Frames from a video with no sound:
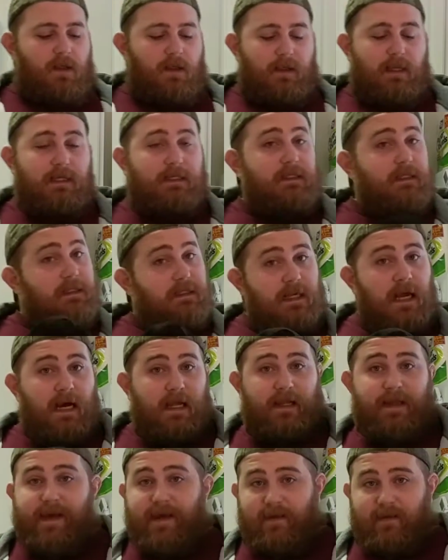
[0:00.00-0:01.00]
This is
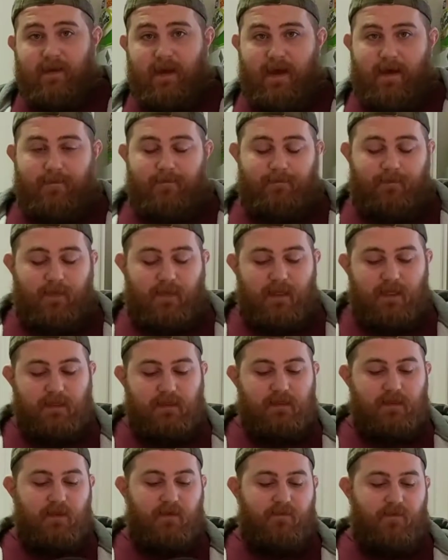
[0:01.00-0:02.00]
not like that.
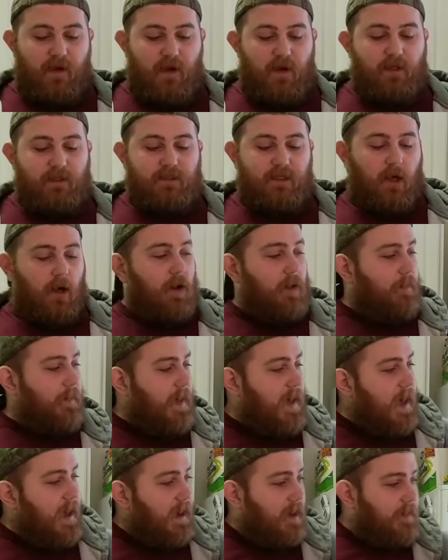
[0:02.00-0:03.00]
This is a very tall
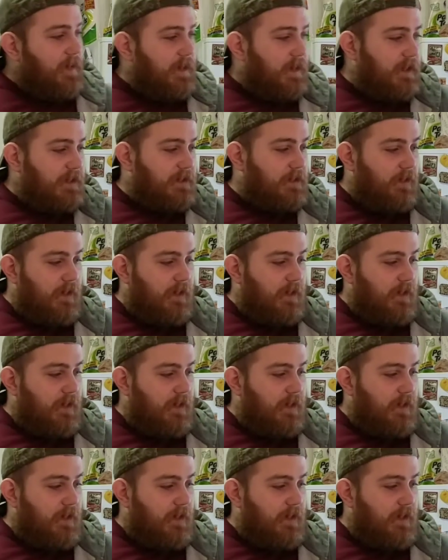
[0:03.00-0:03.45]
bag. I mean, let's go